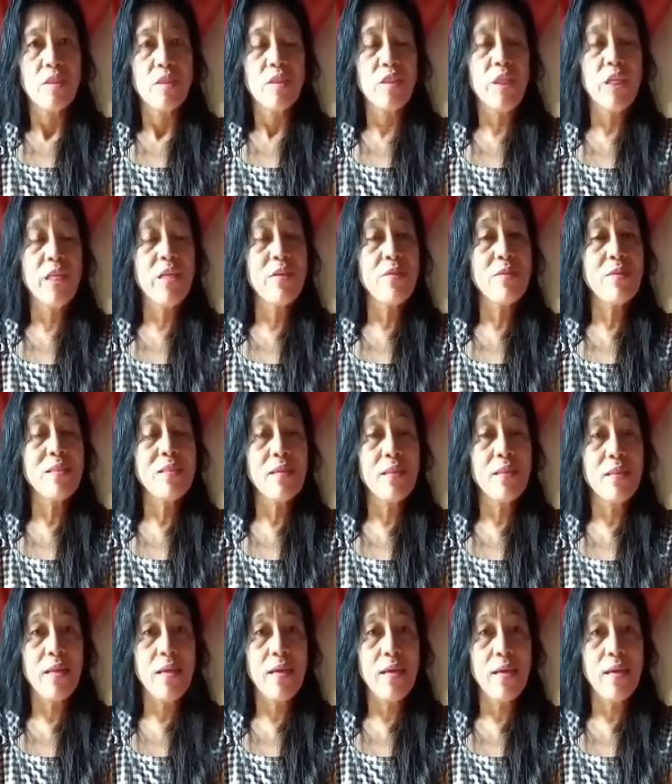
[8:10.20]

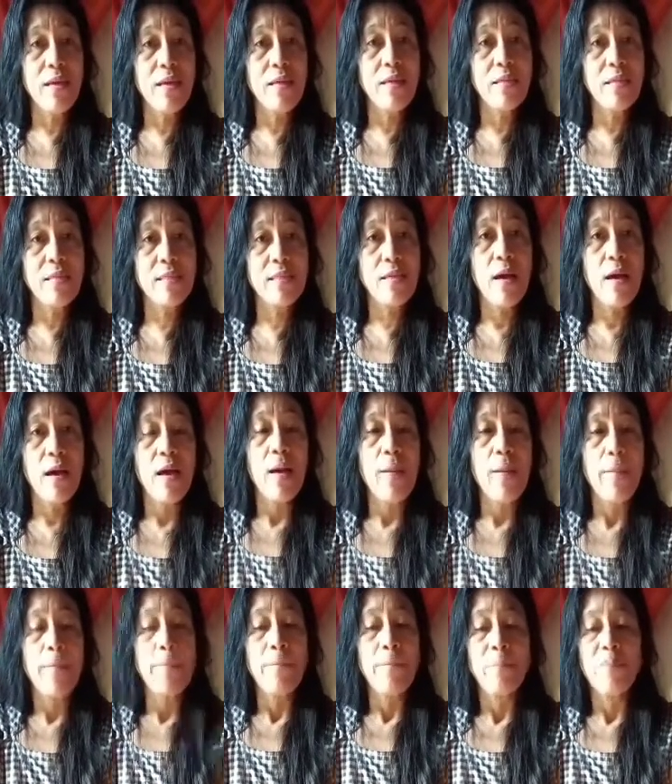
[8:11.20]
Generosity is
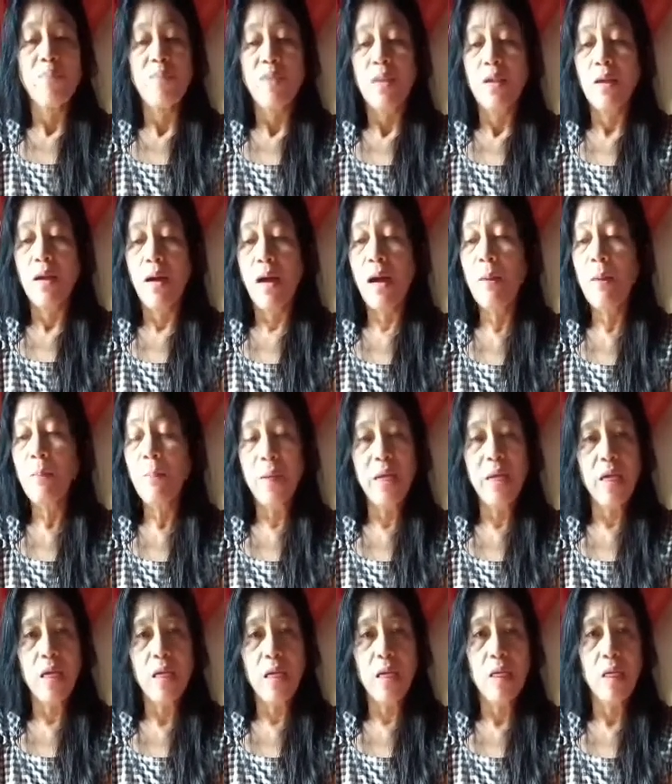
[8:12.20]

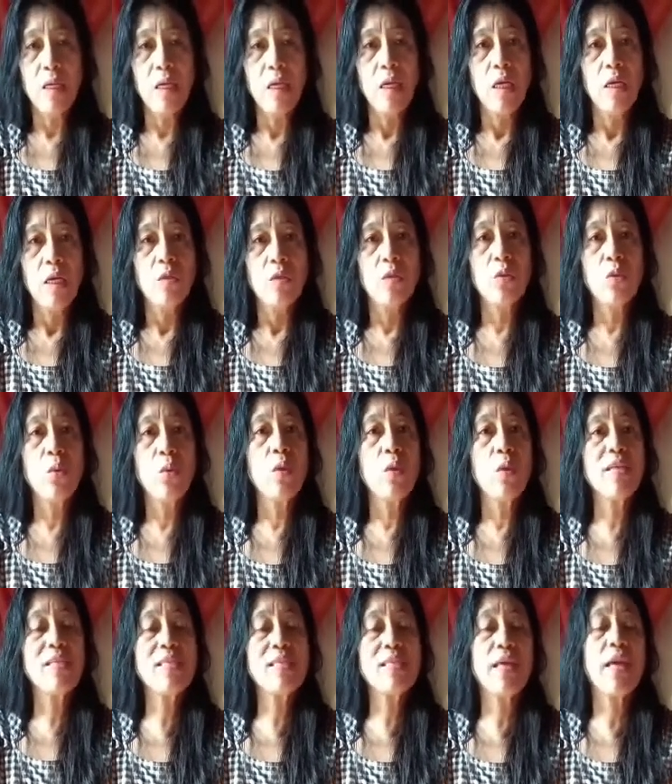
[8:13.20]
happy to
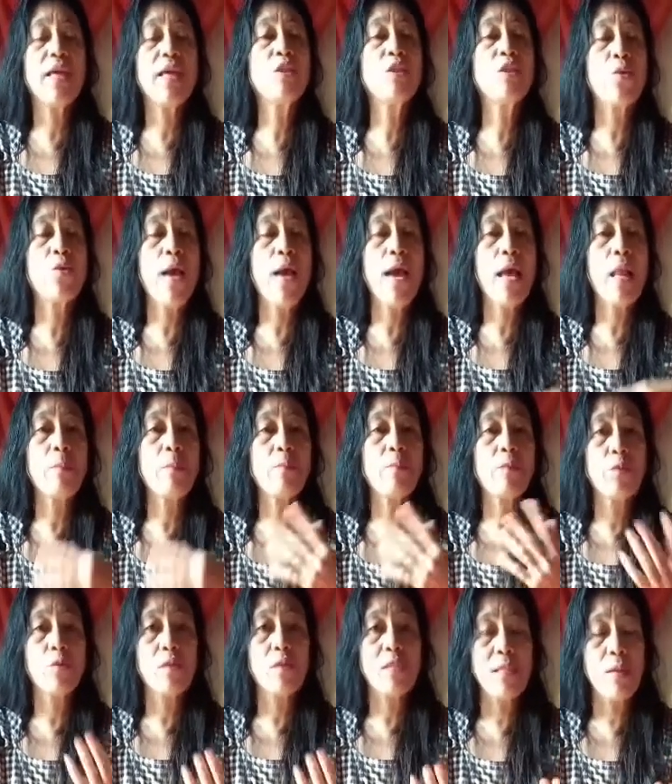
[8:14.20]
extend your help
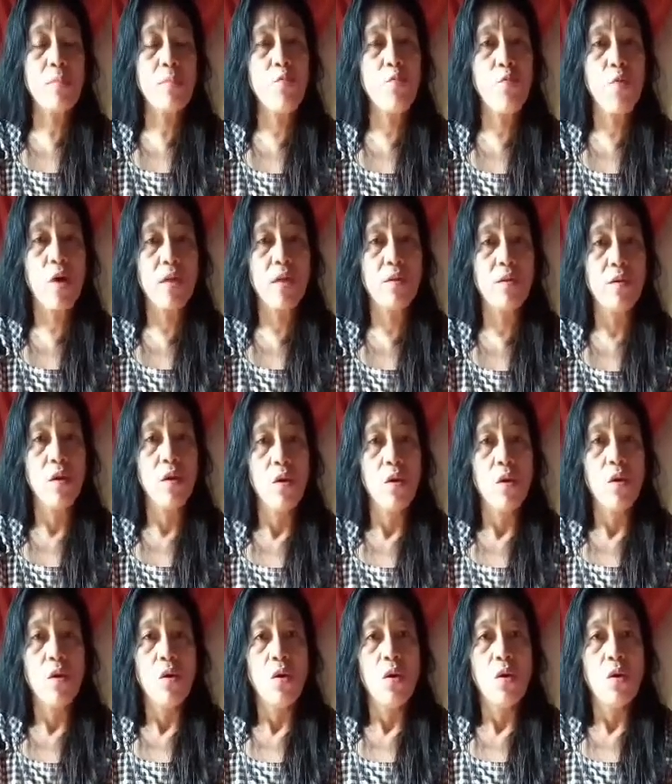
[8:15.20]
to someone
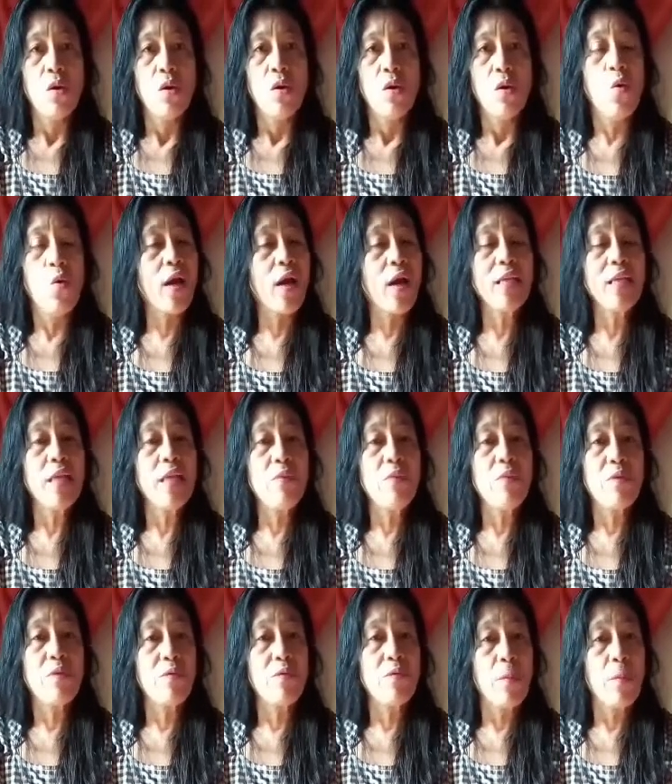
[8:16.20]
who can
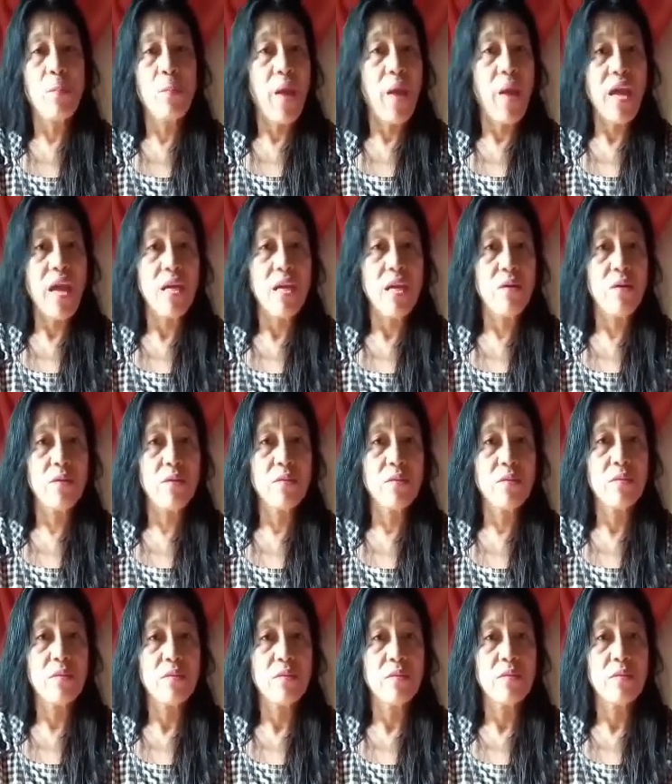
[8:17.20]
never repay you.
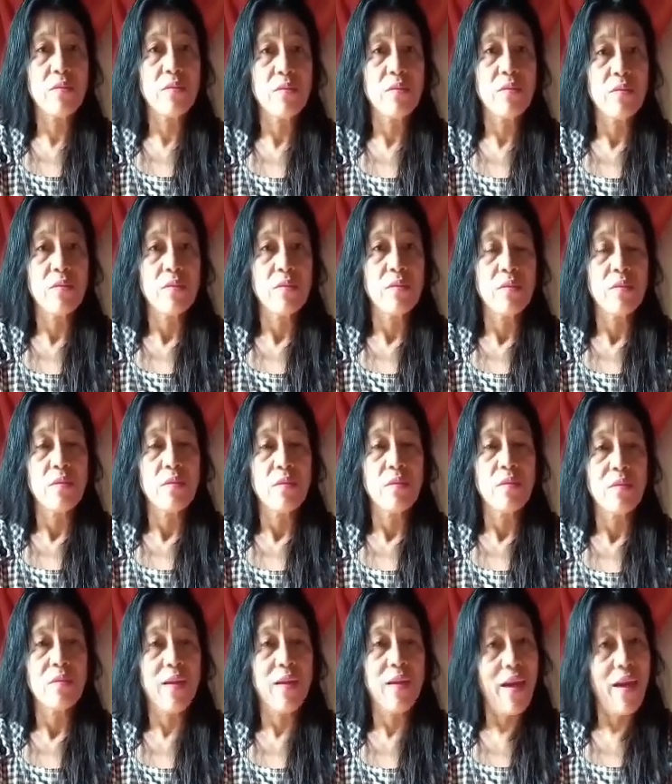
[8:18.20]

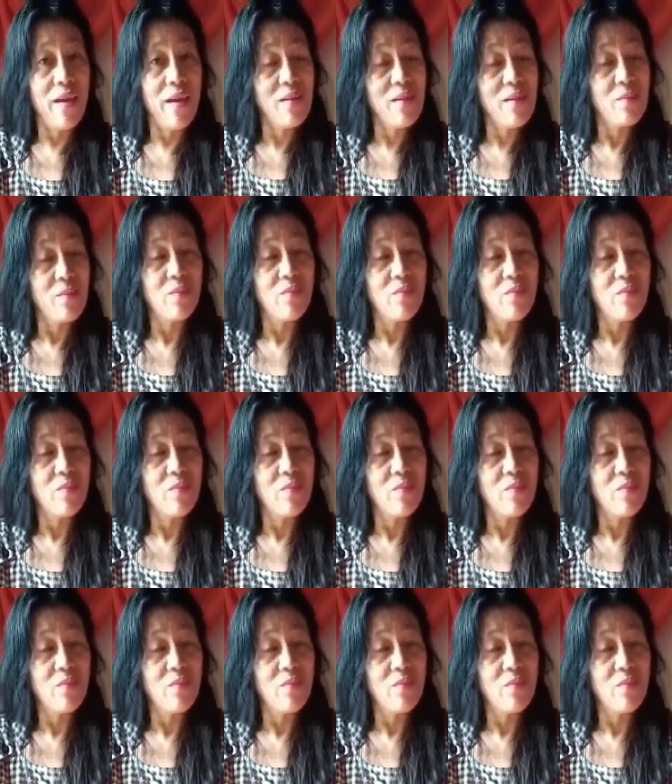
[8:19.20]
Okay?